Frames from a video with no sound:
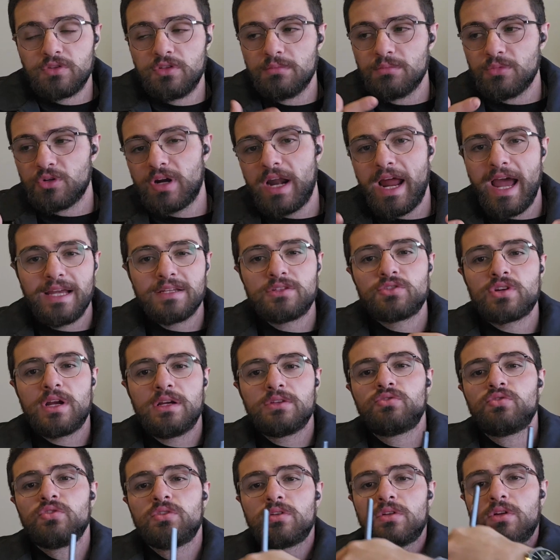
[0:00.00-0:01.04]
The more I try
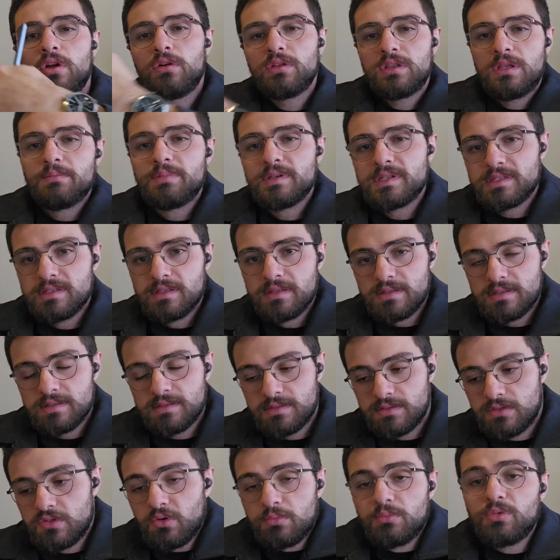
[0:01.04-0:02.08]
to grow the
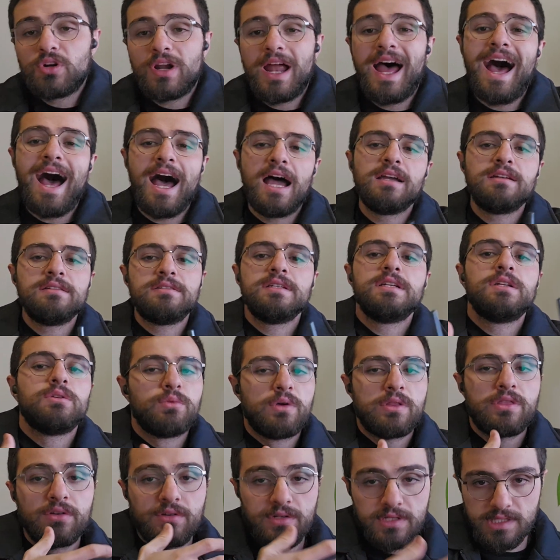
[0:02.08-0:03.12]
business, the more I deal
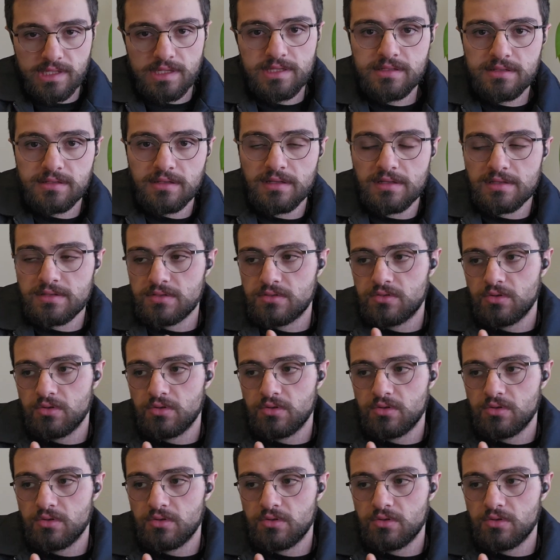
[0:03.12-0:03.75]
with the resistance.